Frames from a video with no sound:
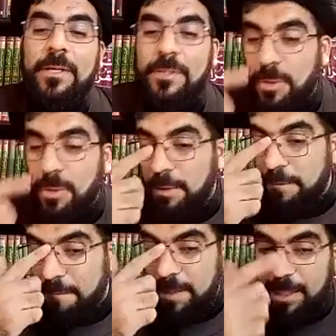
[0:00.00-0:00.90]
So
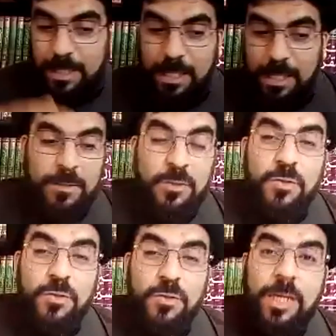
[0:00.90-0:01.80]
if we can
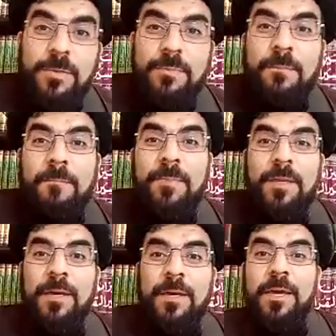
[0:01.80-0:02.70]
swim
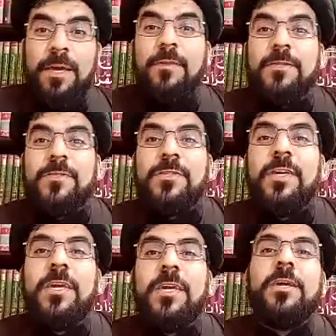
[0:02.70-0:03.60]
in the
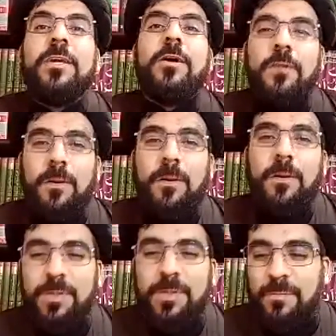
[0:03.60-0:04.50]
sea of
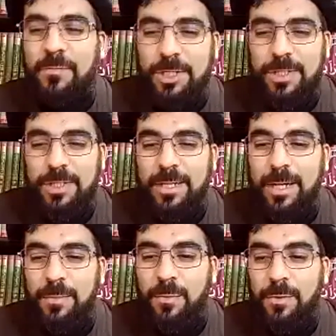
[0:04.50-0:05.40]
observation and
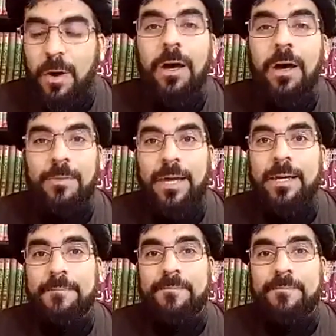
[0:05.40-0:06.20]
al-muraqabah,